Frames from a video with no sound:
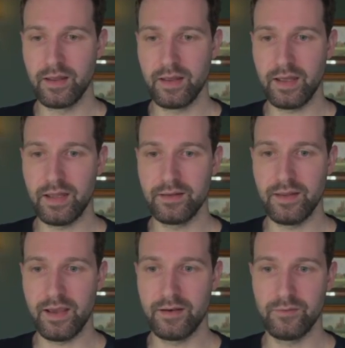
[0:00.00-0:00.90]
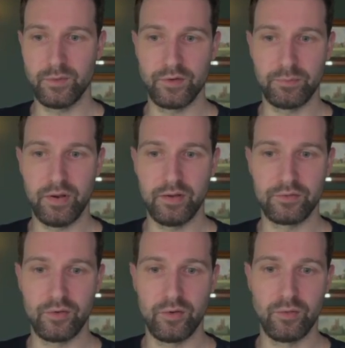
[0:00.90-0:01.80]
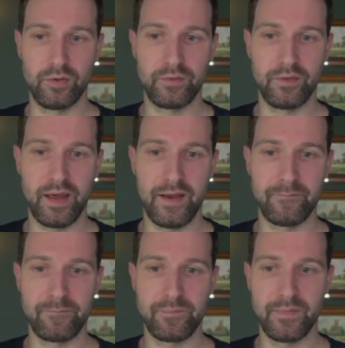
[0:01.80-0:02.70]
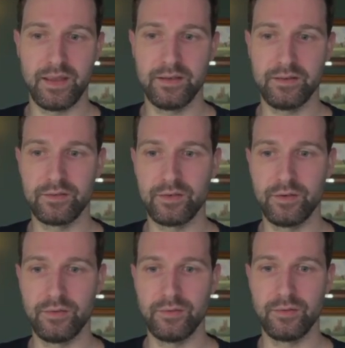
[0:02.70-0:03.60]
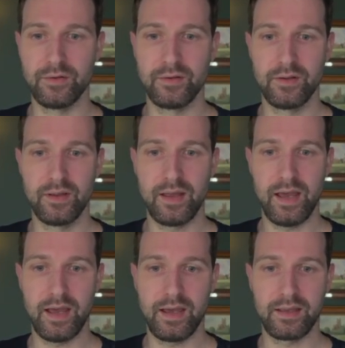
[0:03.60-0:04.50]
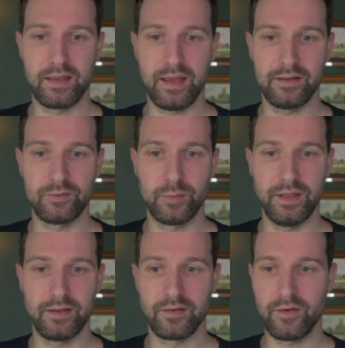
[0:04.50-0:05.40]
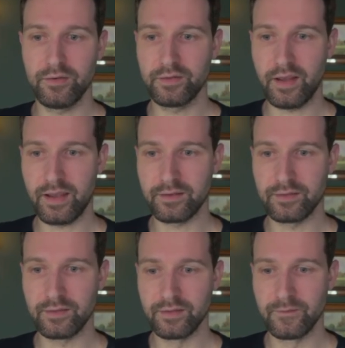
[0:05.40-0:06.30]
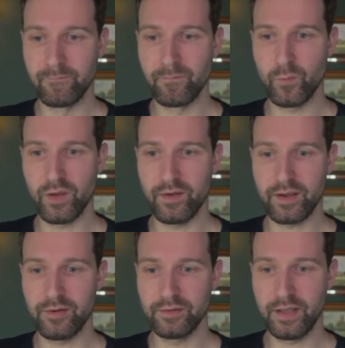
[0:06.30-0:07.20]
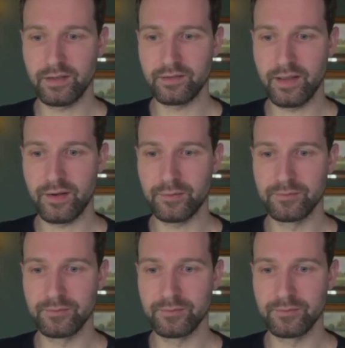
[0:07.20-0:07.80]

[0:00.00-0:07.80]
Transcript: And then we just passed all of that into get tweet context. We have our context now.